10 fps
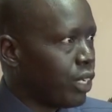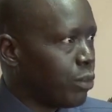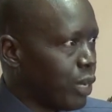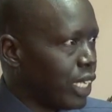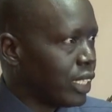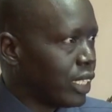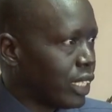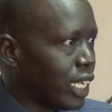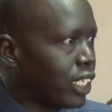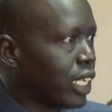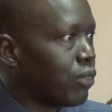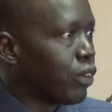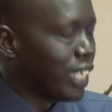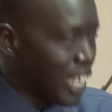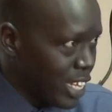in place is actually
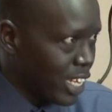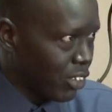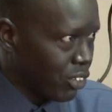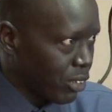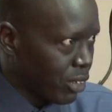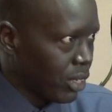for 10 years.